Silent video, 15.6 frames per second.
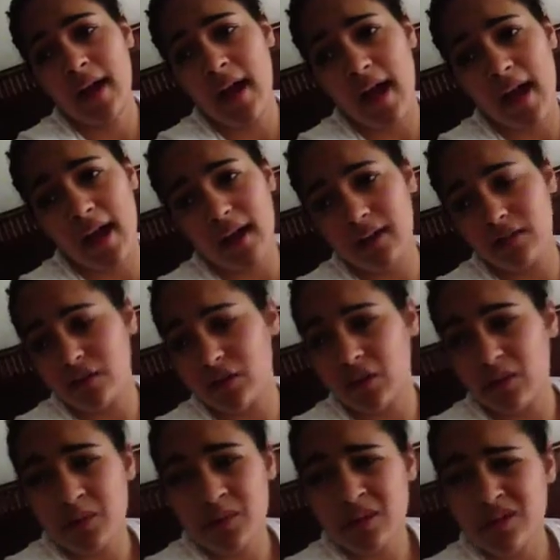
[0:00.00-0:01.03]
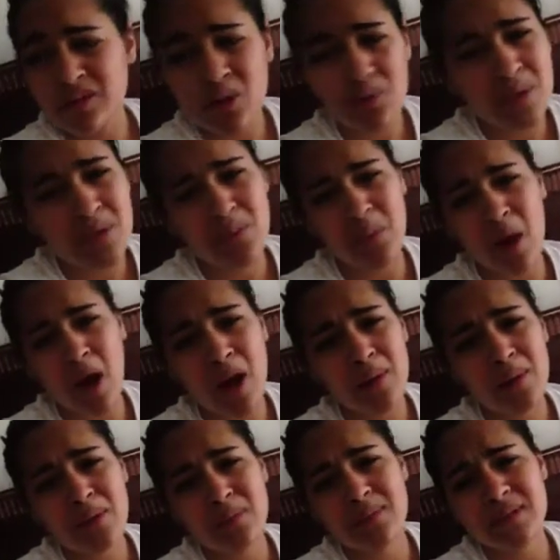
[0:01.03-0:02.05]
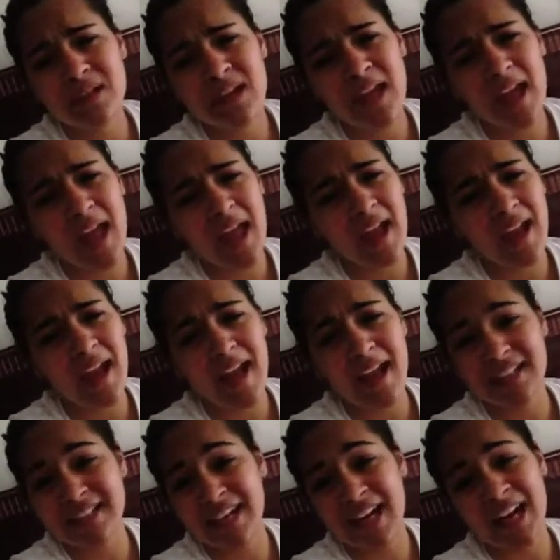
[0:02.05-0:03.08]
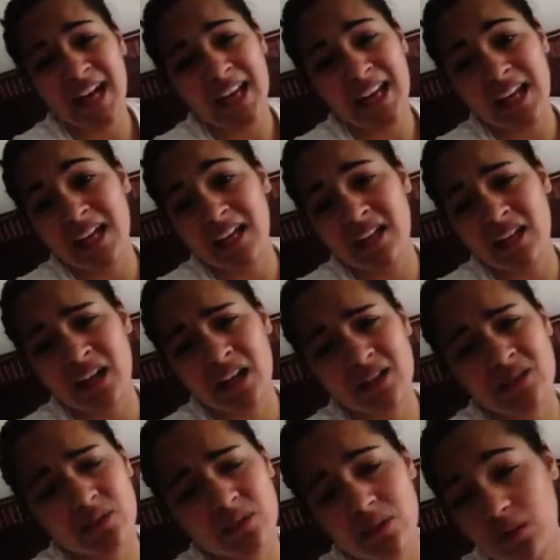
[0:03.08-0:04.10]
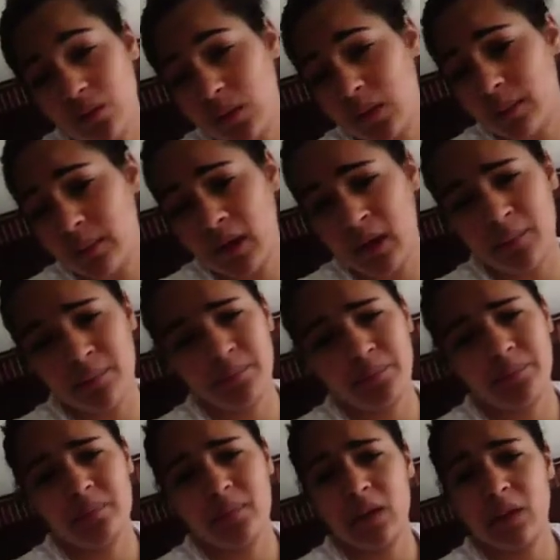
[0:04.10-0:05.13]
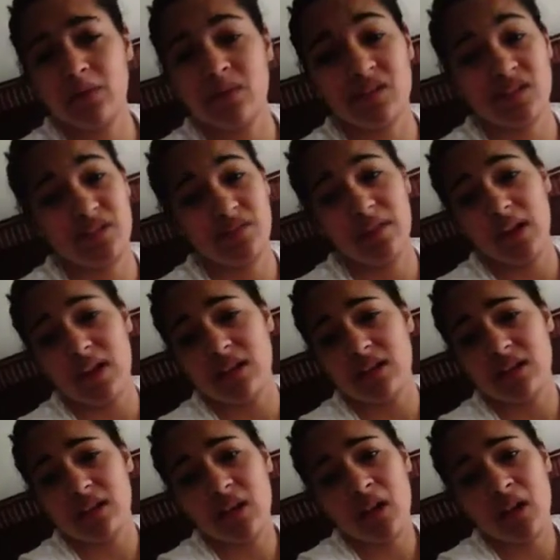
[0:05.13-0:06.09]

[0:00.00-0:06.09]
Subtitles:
And, it was just so much problems, and I had to hide again. I told her, you know what, Mom, it was just a phase.